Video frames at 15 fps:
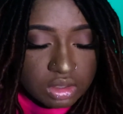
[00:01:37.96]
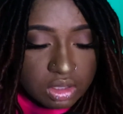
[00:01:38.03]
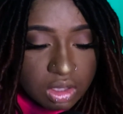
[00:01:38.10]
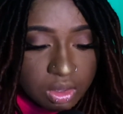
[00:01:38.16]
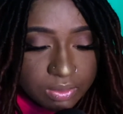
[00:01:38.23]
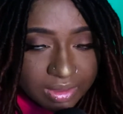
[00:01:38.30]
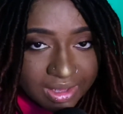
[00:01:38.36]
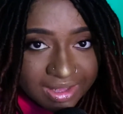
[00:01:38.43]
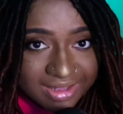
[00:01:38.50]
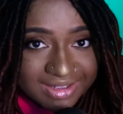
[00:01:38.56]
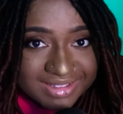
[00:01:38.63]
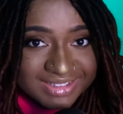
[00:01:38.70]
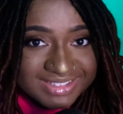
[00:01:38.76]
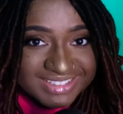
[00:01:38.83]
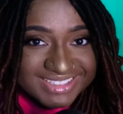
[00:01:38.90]
Okay,
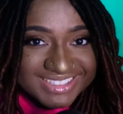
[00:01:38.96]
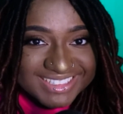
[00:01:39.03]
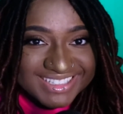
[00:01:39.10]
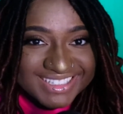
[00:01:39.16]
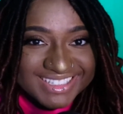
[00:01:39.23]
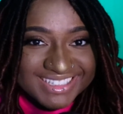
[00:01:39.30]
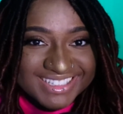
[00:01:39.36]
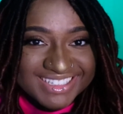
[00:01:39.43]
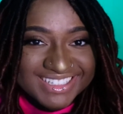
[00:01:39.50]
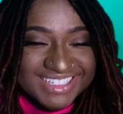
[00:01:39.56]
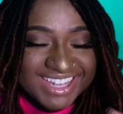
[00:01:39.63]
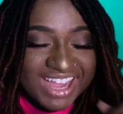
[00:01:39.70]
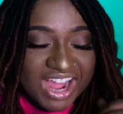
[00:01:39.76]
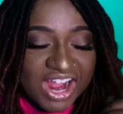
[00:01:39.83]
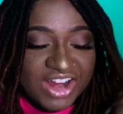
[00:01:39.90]

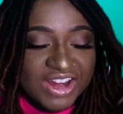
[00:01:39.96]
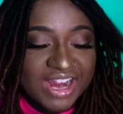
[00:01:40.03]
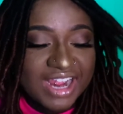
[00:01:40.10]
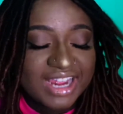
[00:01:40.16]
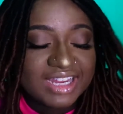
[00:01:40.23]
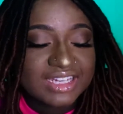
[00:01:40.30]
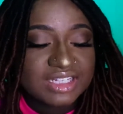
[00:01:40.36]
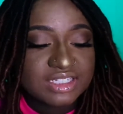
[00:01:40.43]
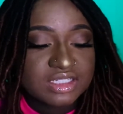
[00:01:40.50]
alright,